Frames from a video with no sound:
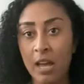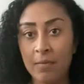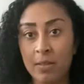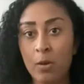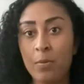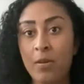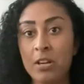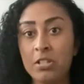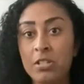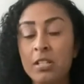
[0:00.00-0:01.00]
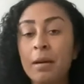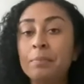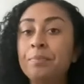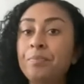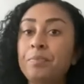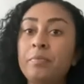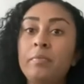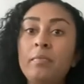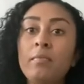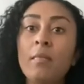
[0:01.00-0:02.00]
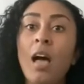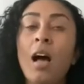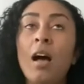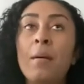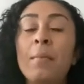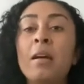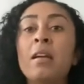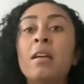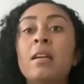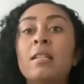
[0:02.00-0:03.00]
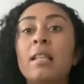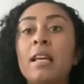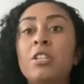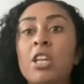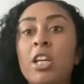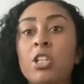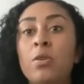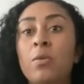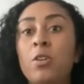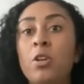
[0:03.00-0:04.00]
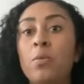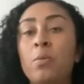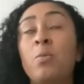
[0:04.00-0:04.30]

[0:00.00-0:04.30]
the operation done. So they inject you